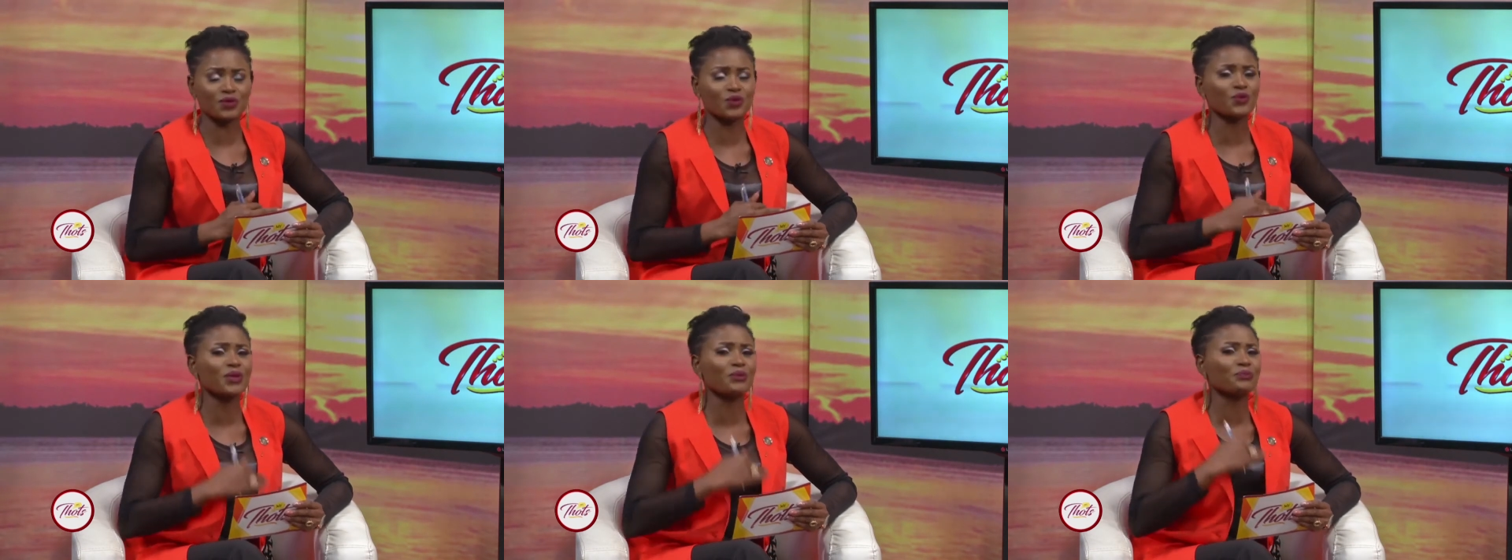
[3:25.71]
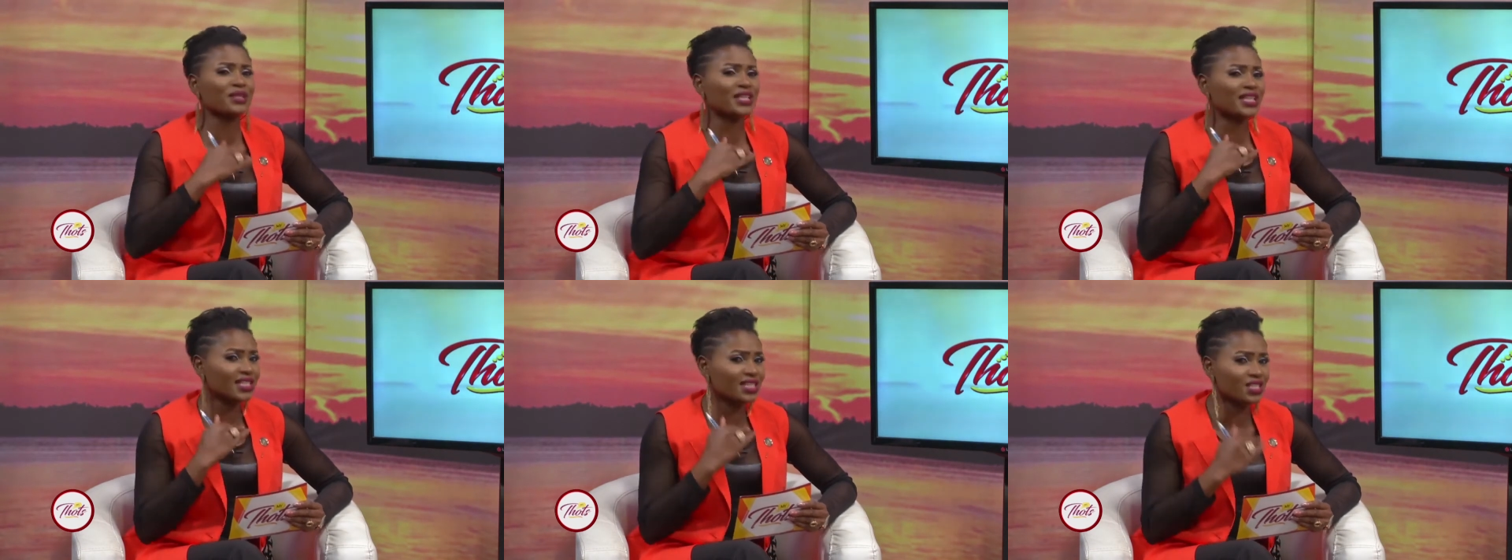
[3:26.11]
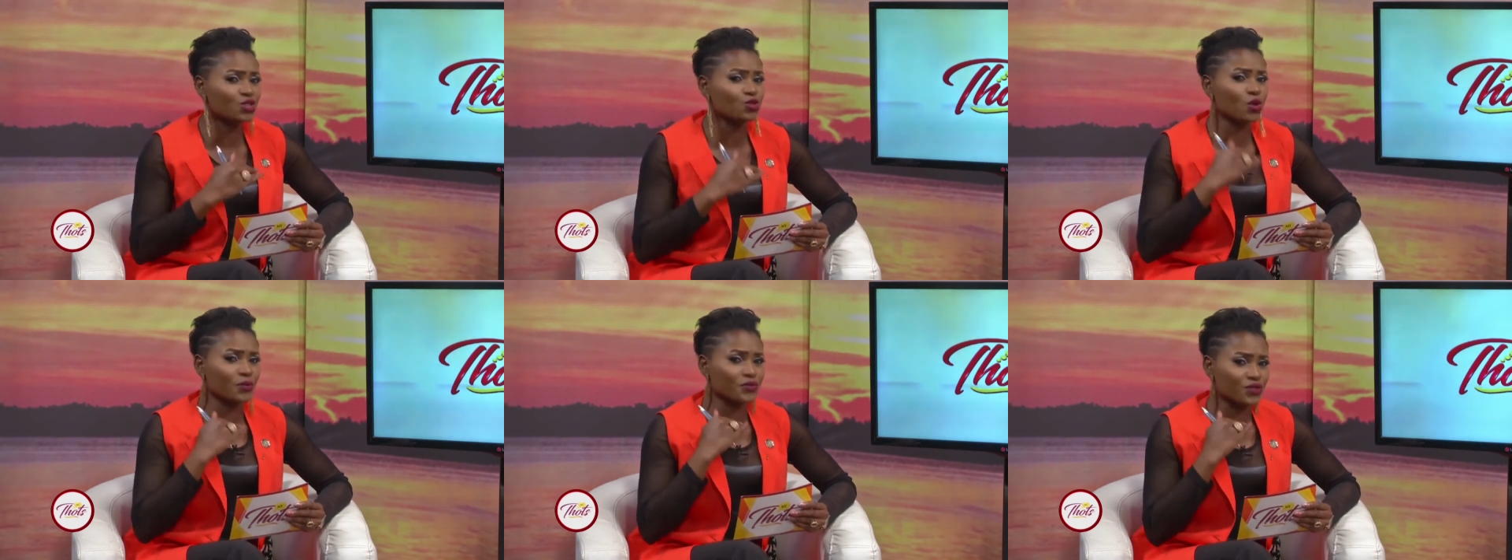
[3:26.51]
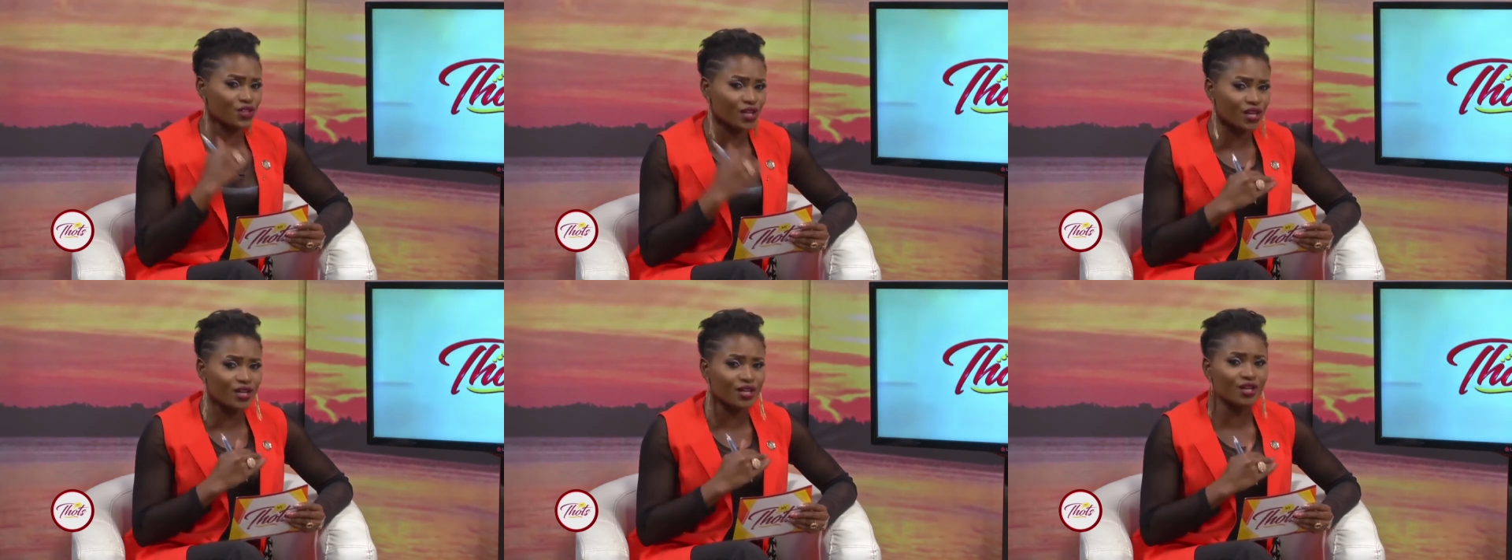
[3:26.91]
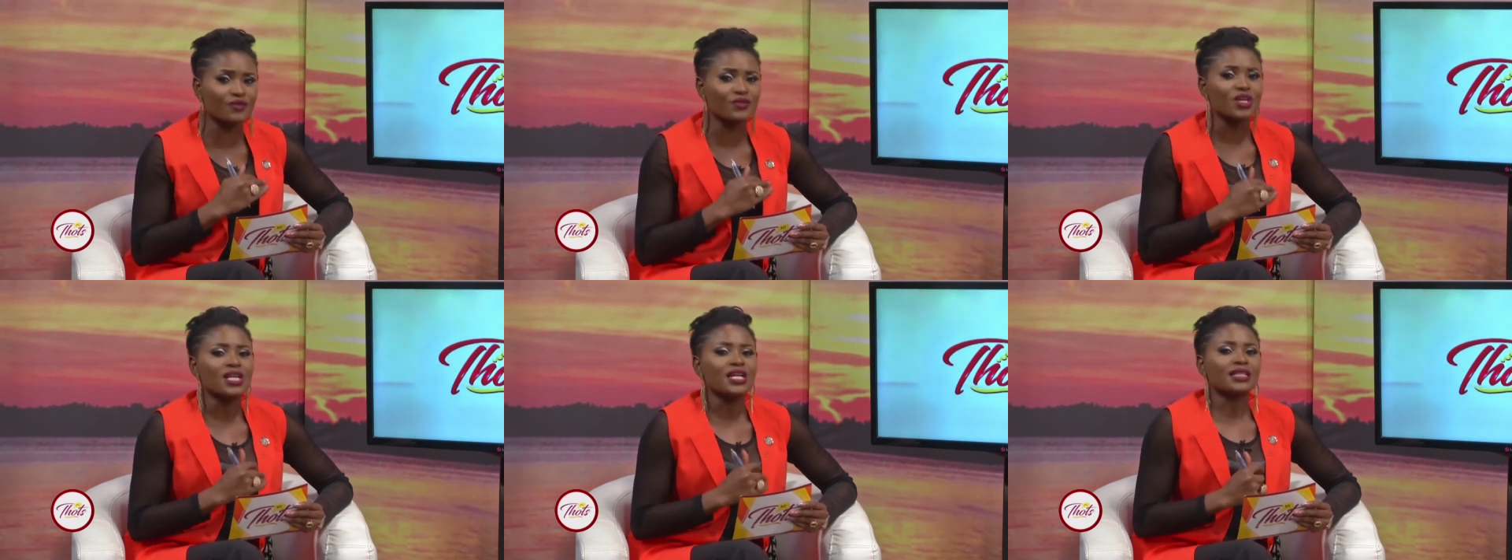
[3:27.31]
But we're beginning to observe
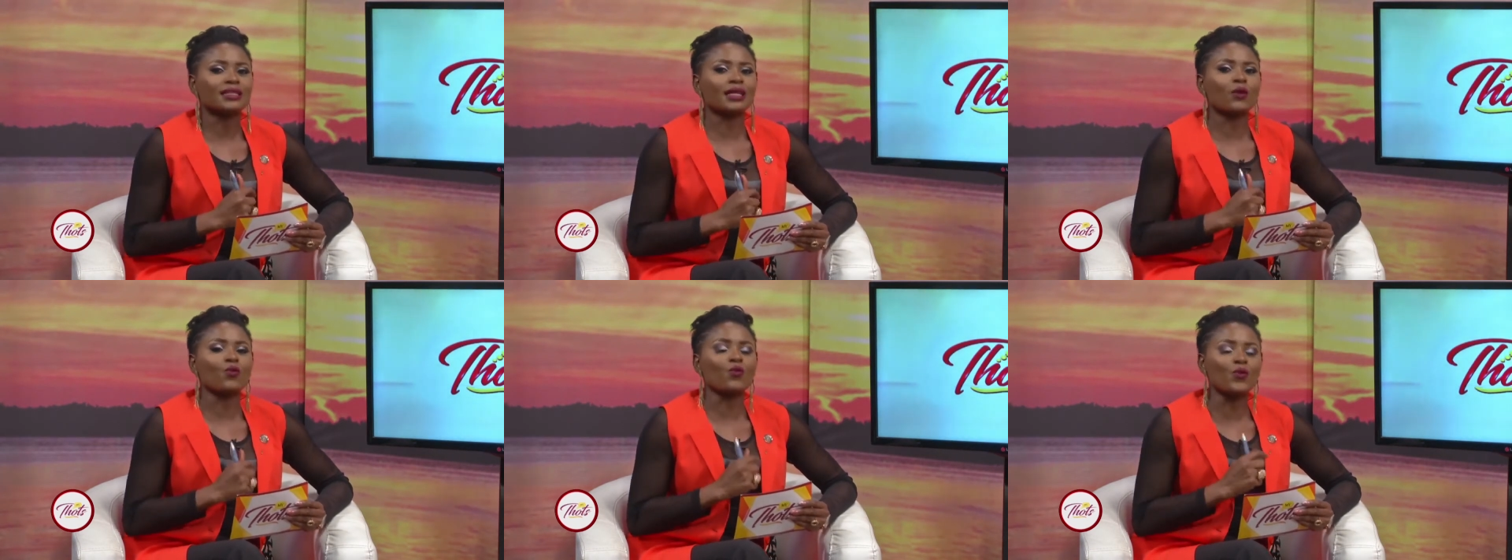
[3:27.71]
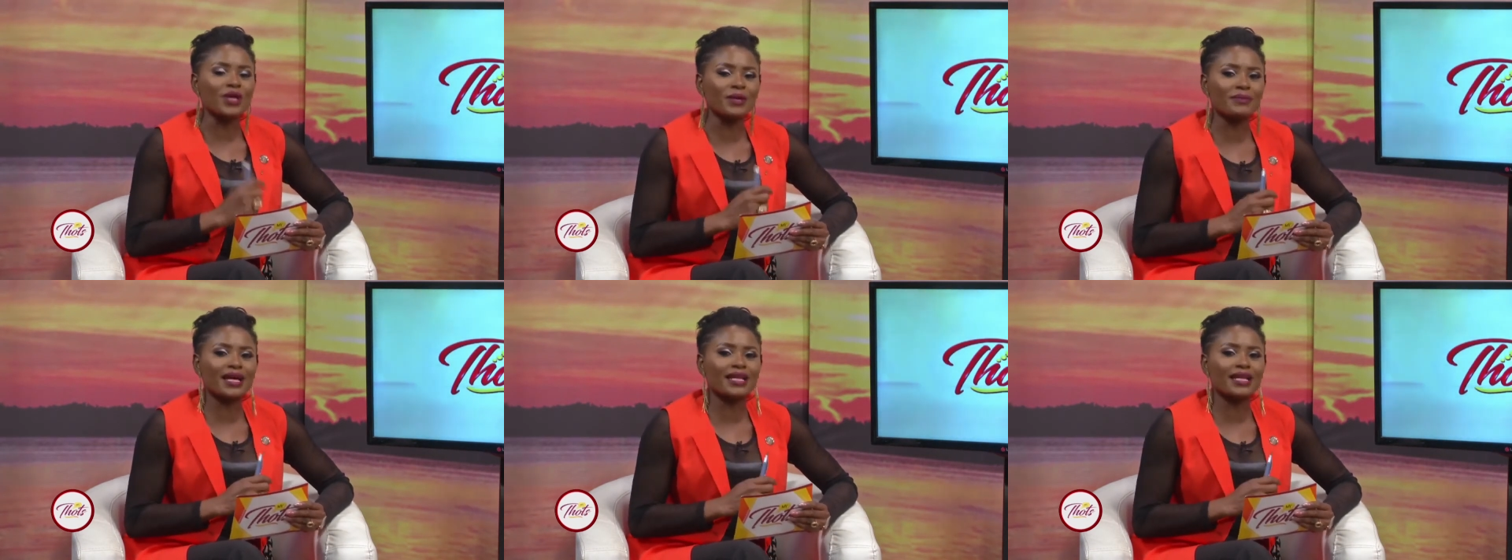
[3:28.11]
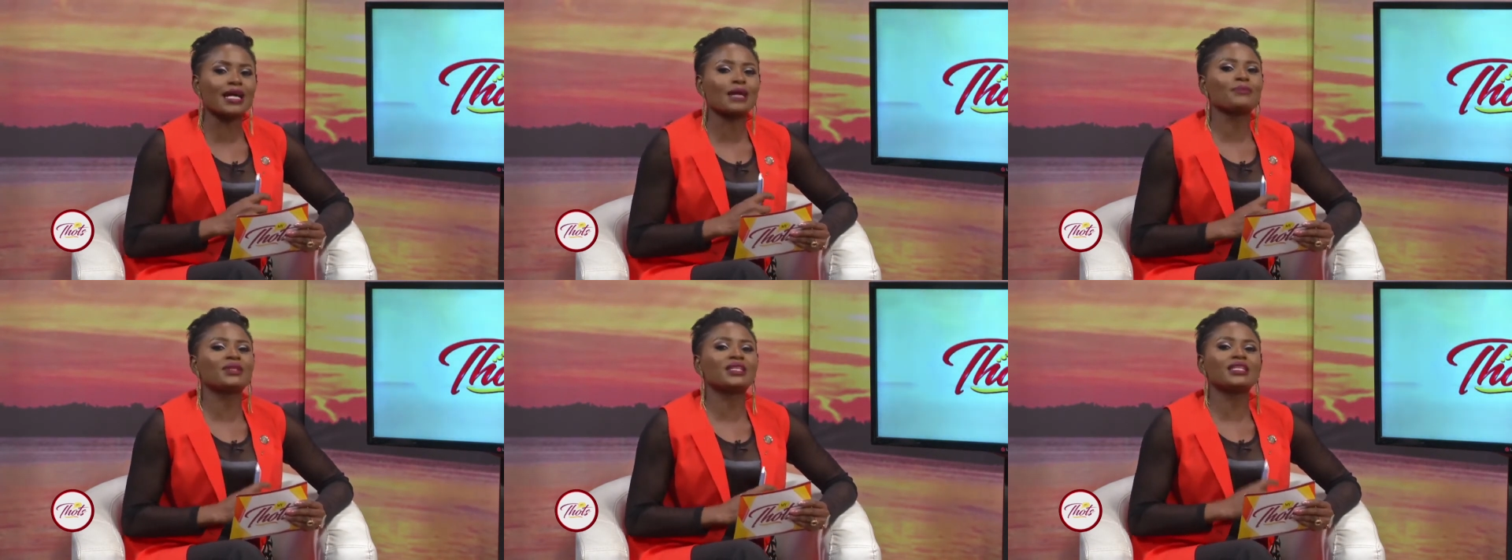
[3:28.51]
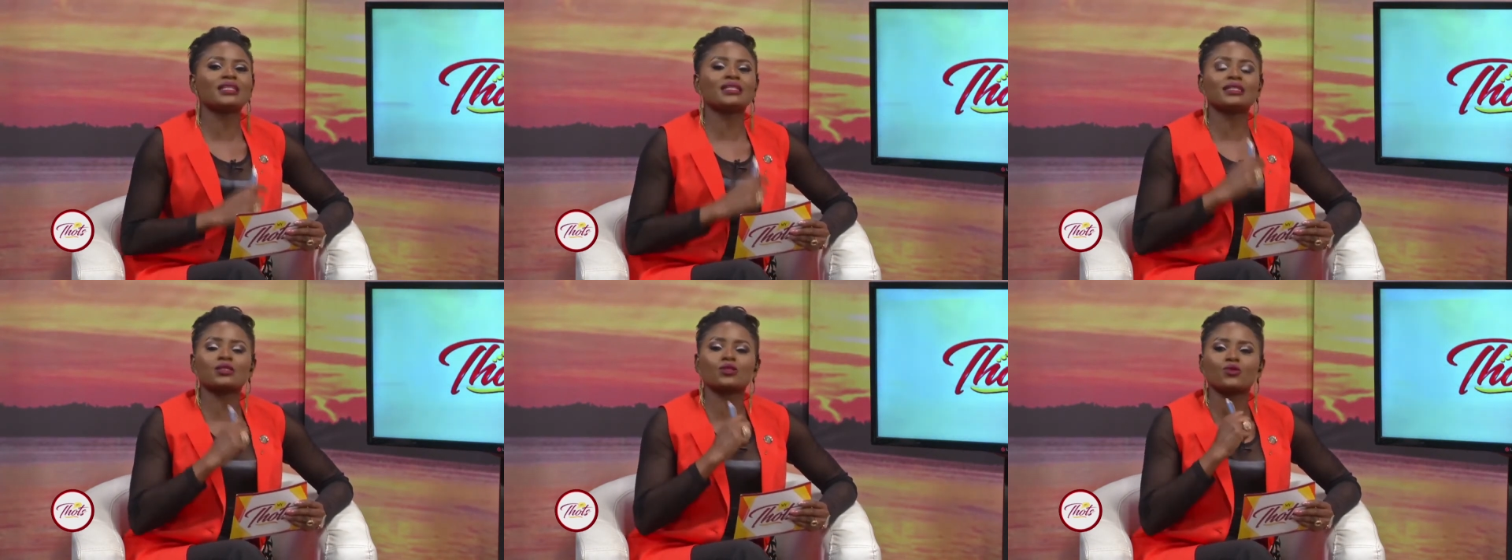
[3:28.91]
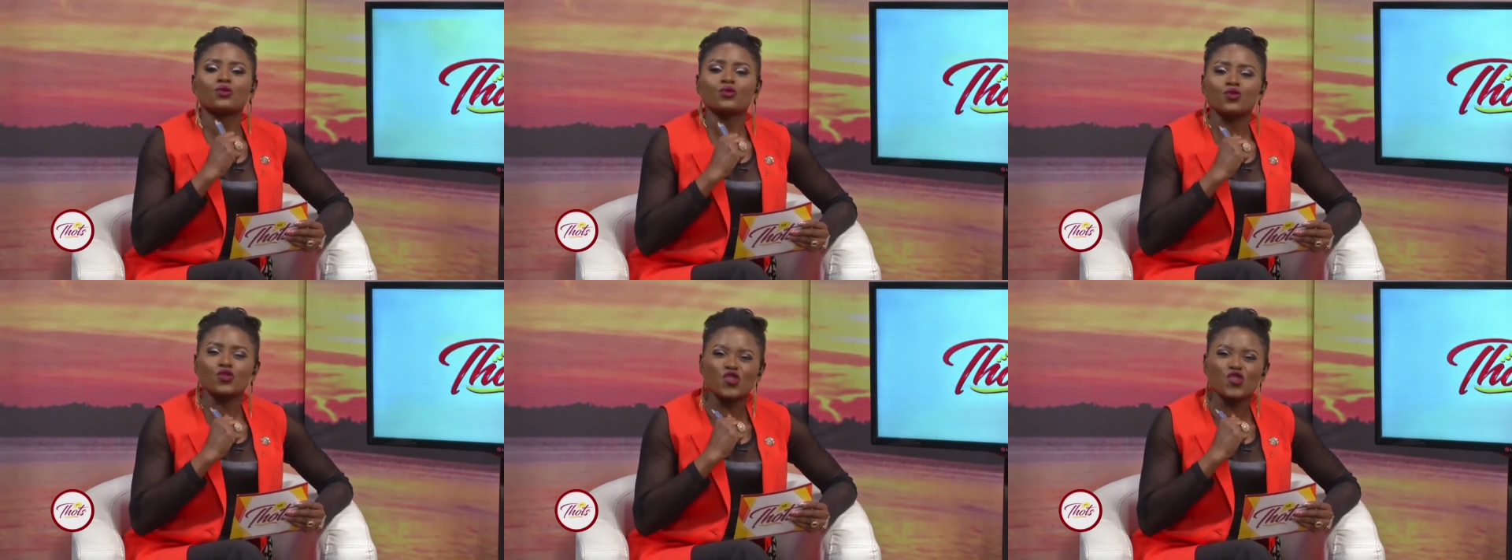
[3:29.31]
that women are beginning to
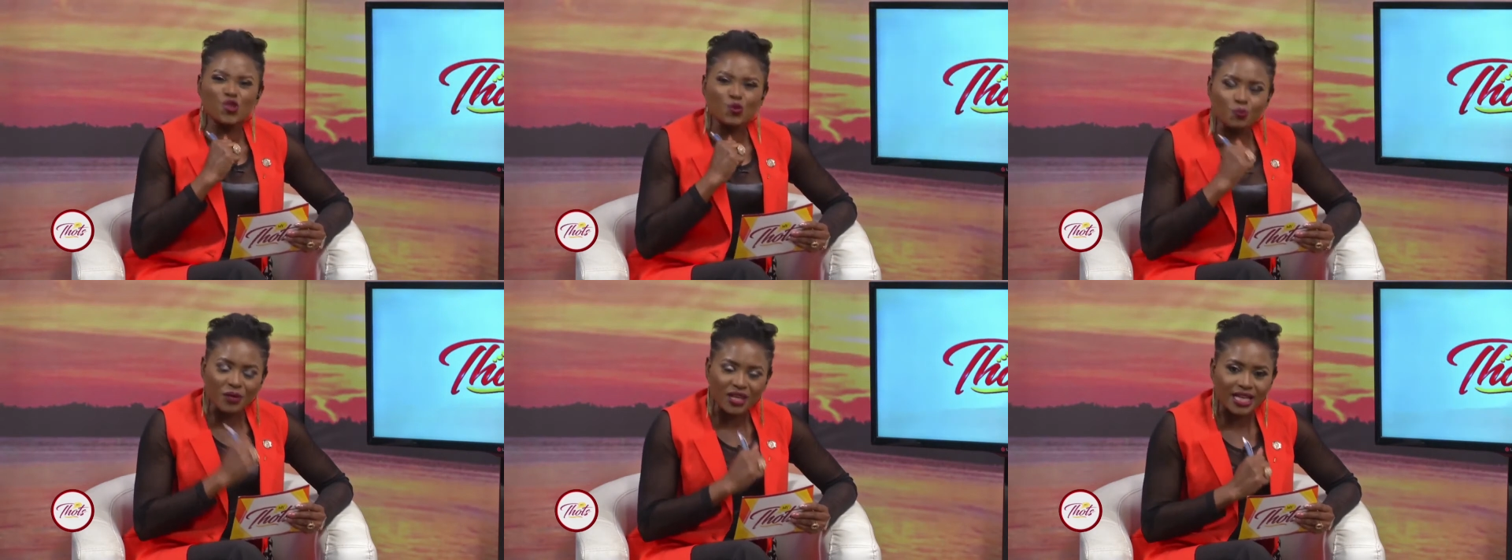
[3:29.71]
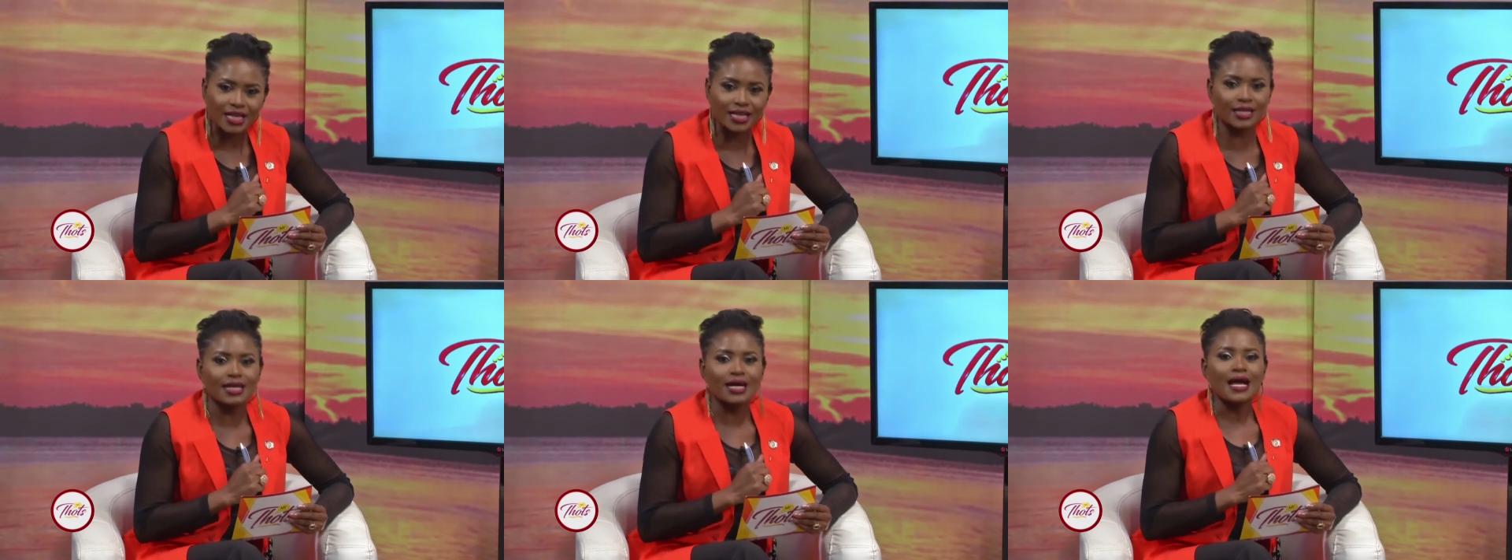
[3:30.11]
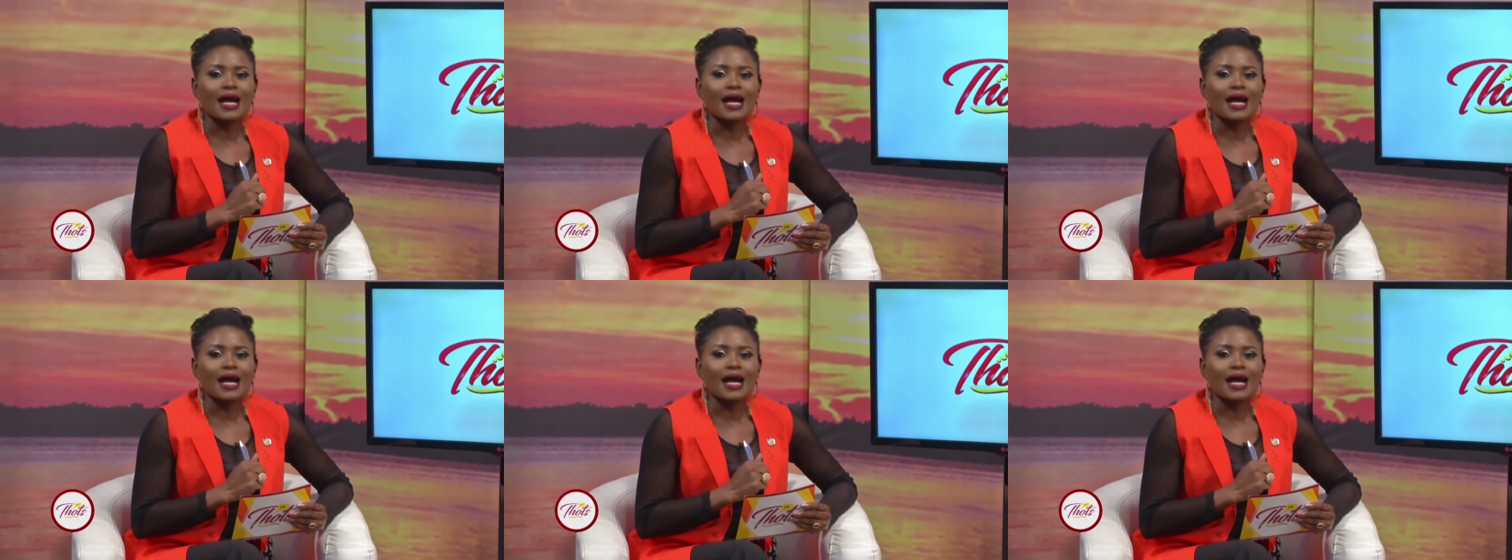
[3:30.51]
speak